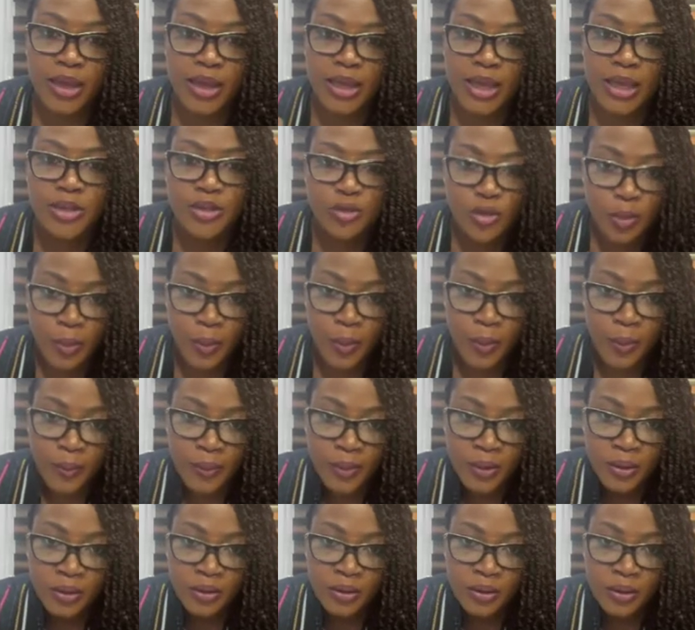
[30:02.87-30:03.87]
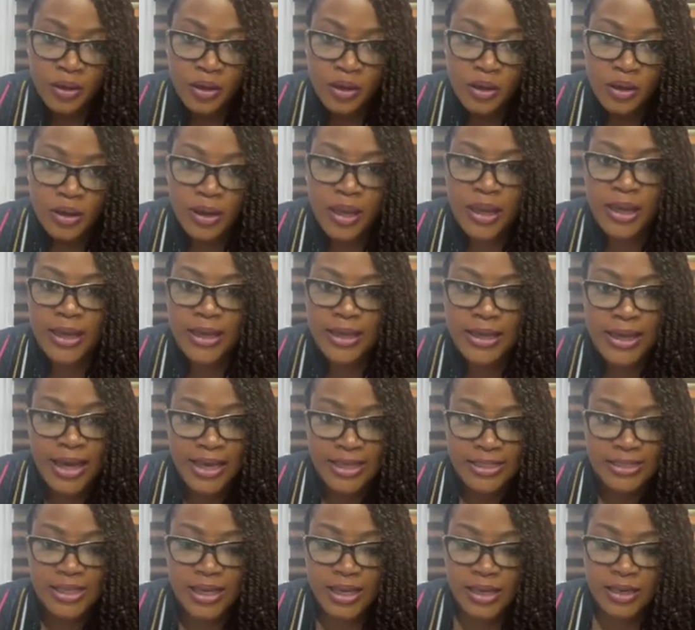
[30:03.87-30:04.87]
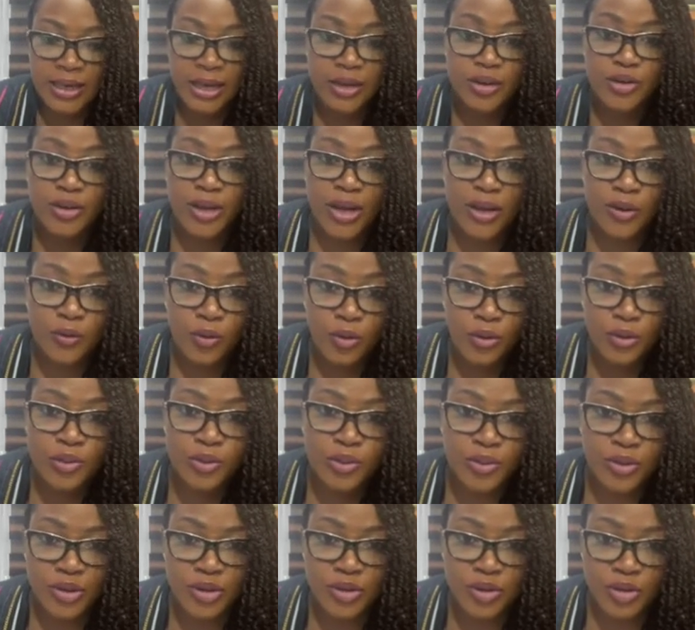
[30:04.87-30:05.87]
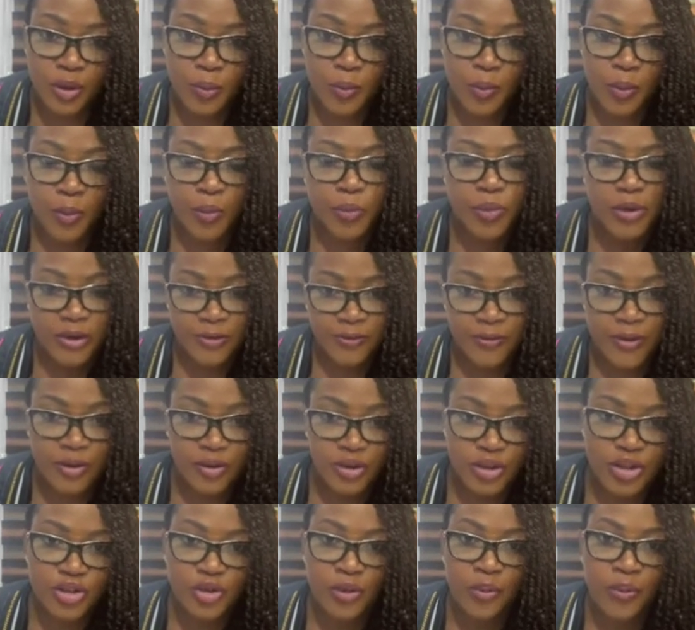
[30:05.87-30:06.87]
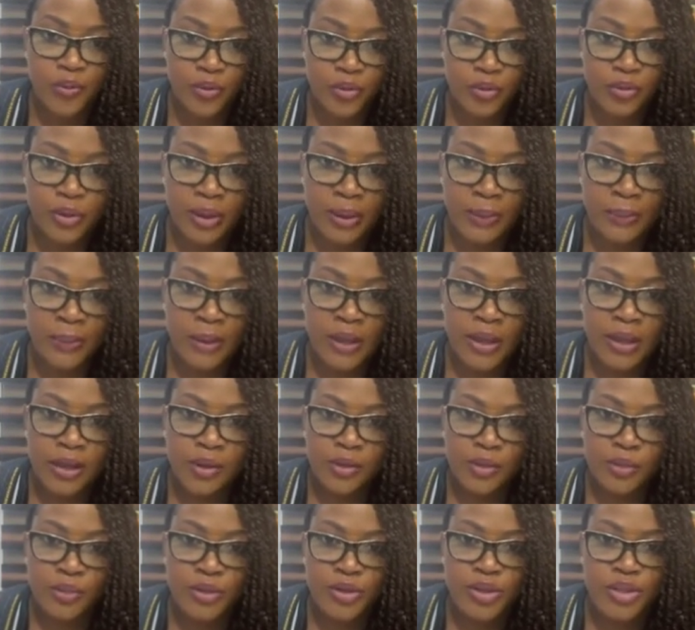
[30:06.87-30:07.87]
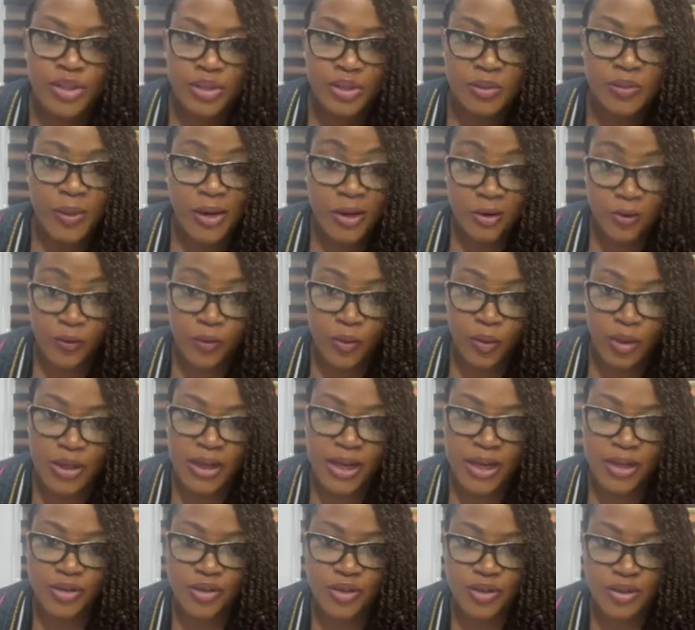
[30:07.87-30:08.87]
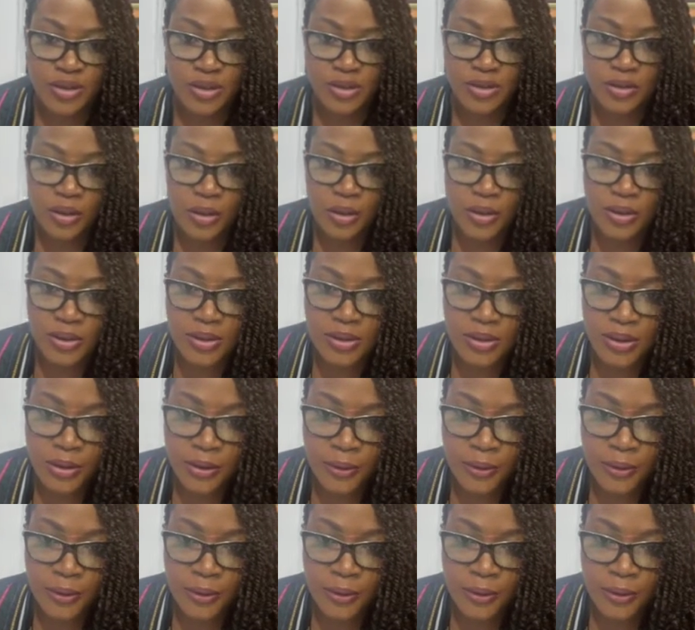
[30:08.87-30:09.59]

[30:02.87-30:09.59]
a top-up, like I said, and you can go through the top-up with a foundation program, which is part of what I just discussed.